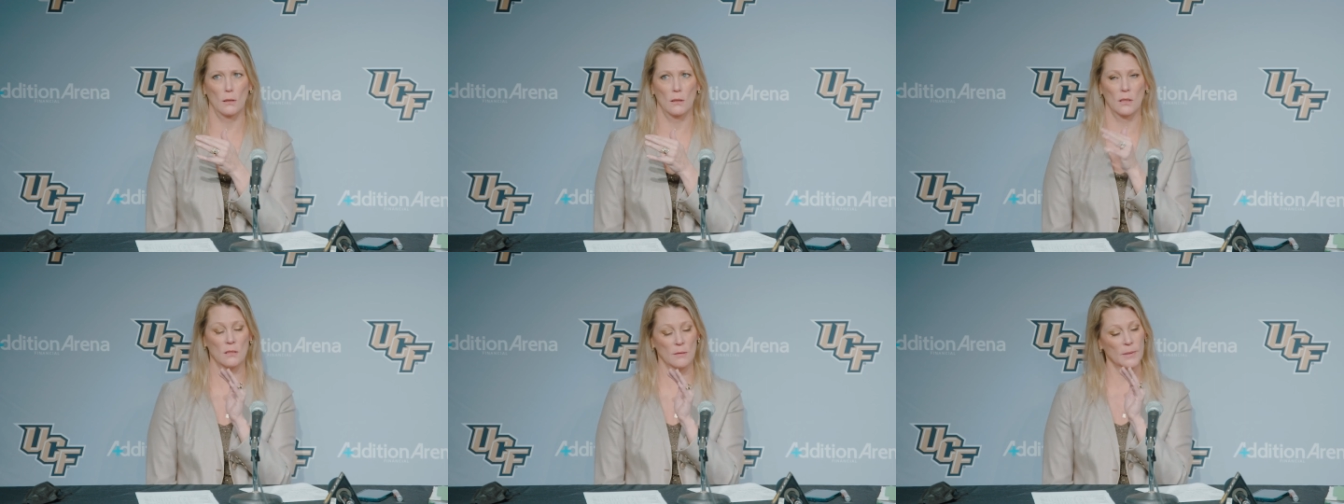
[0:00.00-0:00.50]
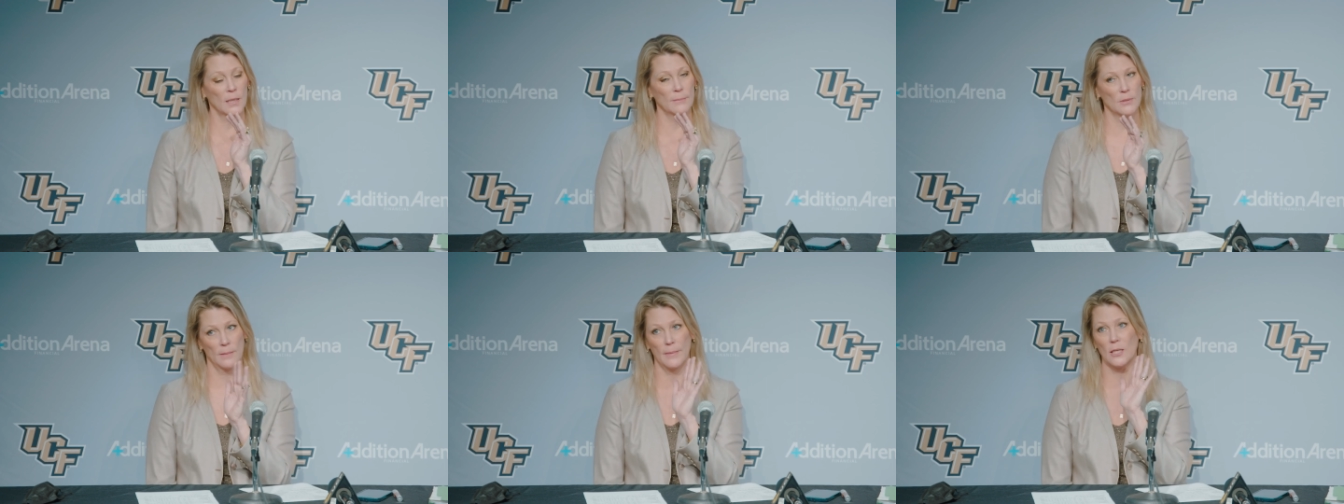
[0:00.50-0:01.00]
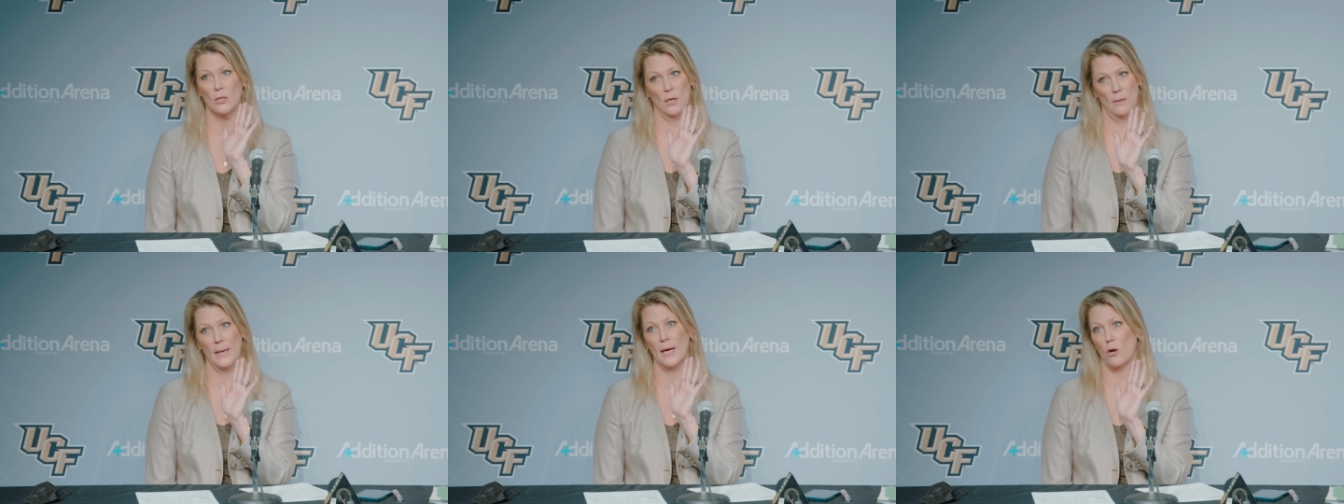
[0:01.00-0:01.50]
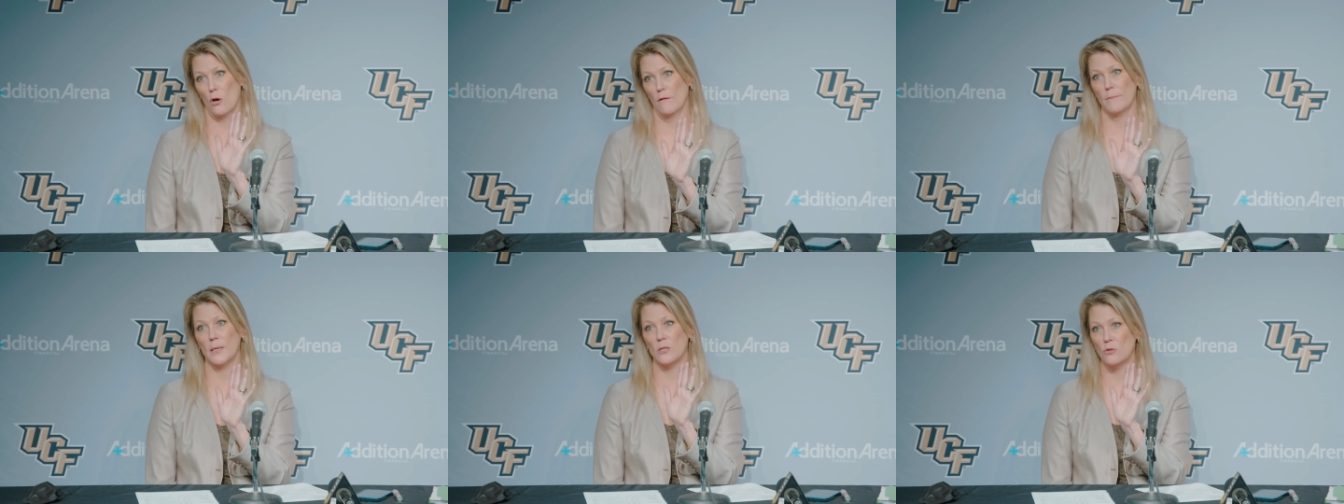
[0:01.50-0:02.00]
Like sometimes I'm like, you got to back off
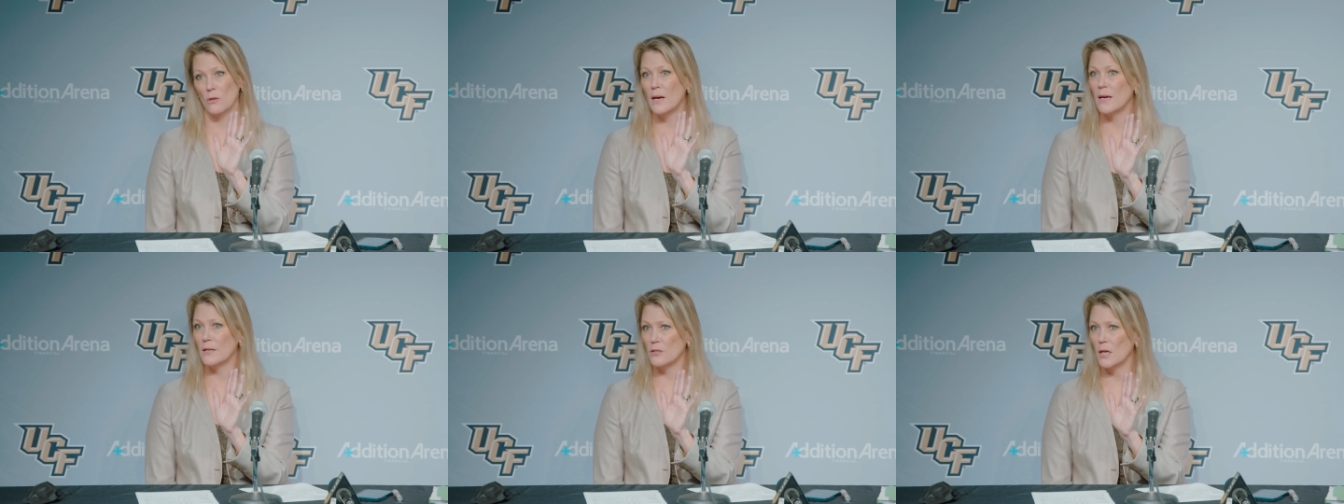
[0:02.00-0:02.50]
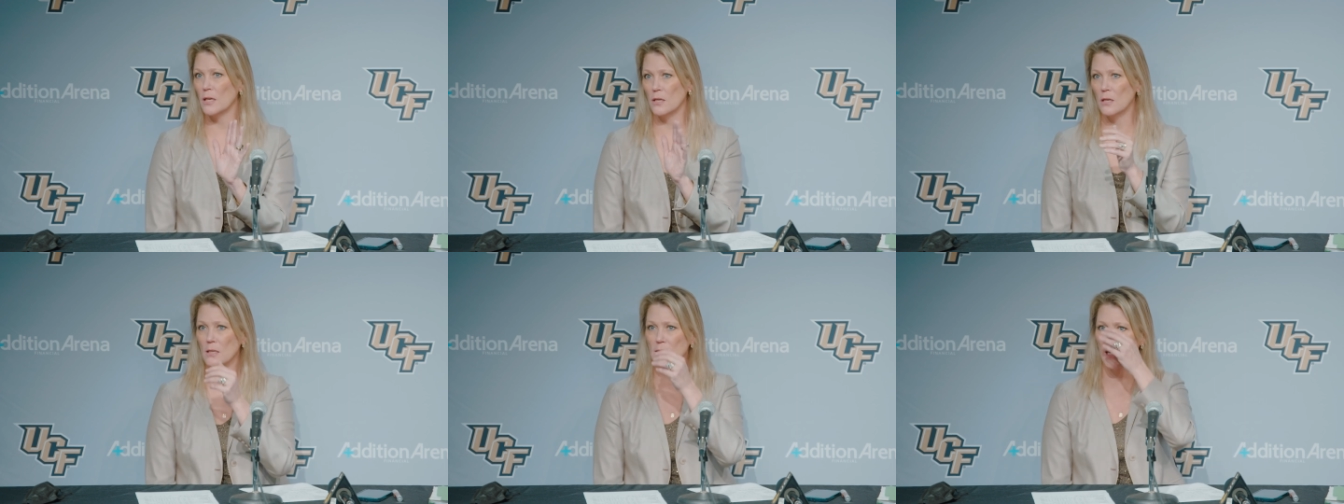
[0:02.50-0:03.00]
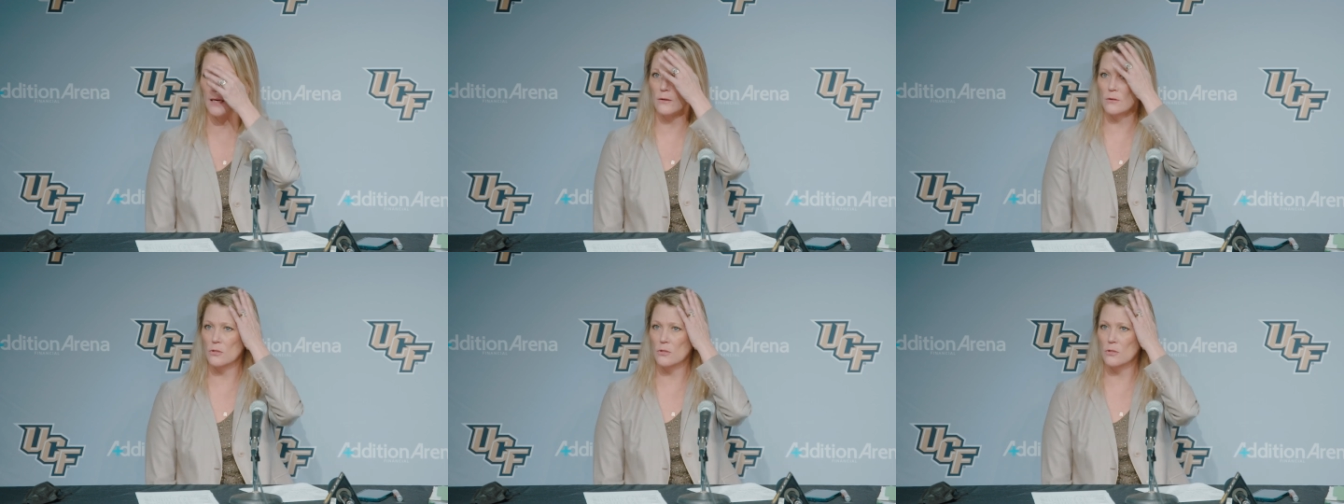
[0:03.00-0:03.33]
because your legs, like you get tired.